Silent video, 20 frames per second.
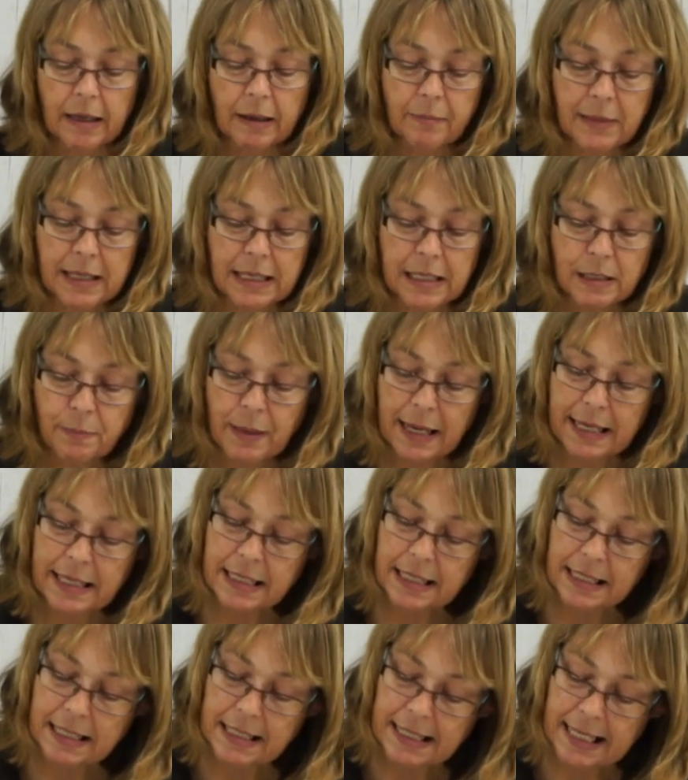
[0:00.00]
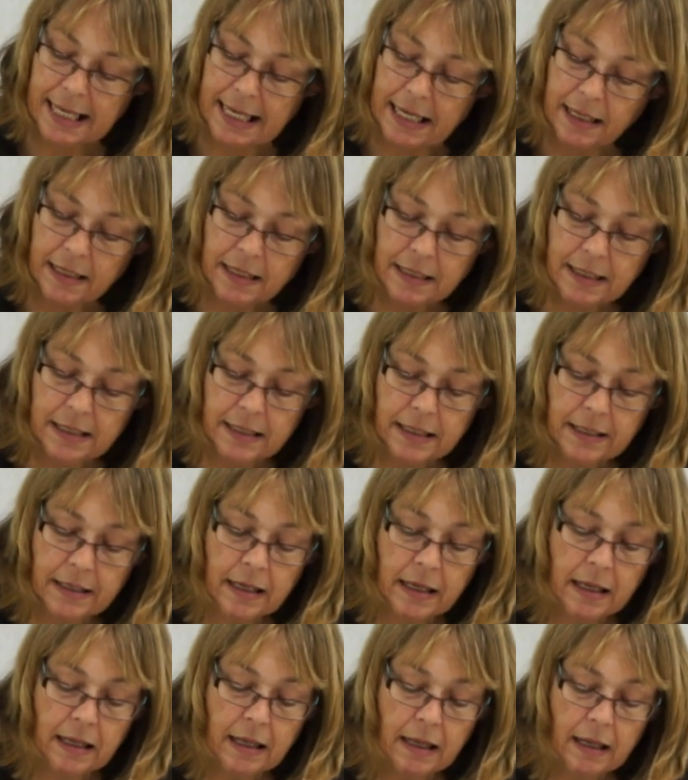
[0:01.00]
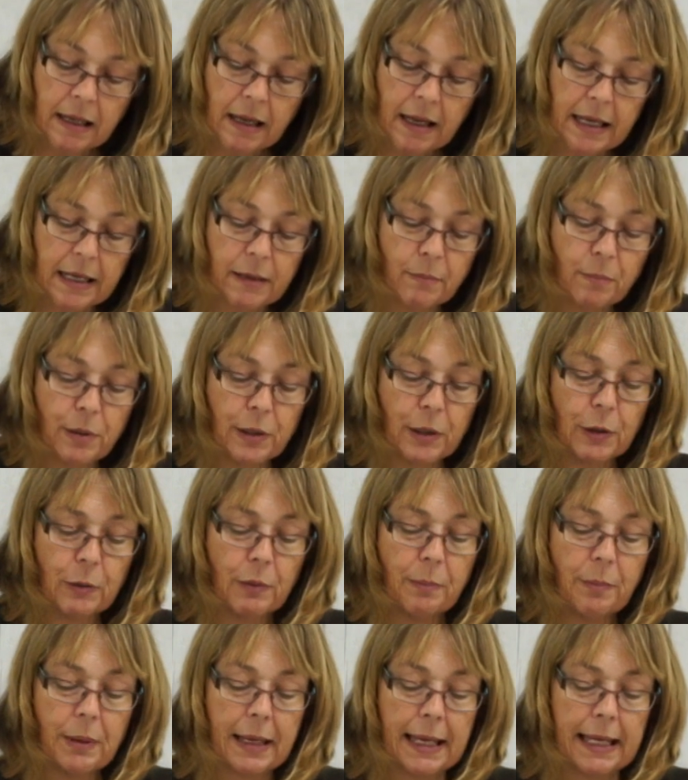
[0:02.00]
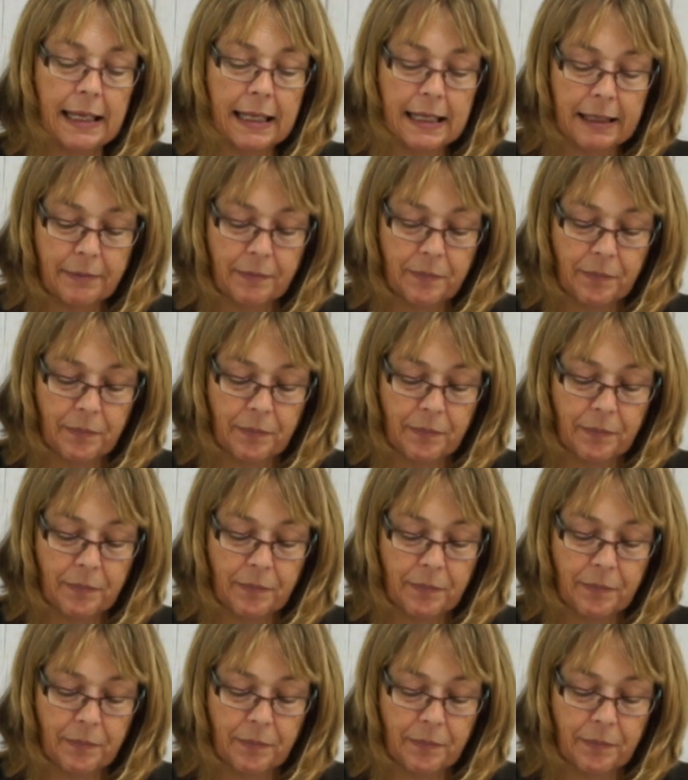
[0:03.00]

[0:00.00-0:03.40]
these painted tins in blue and pink,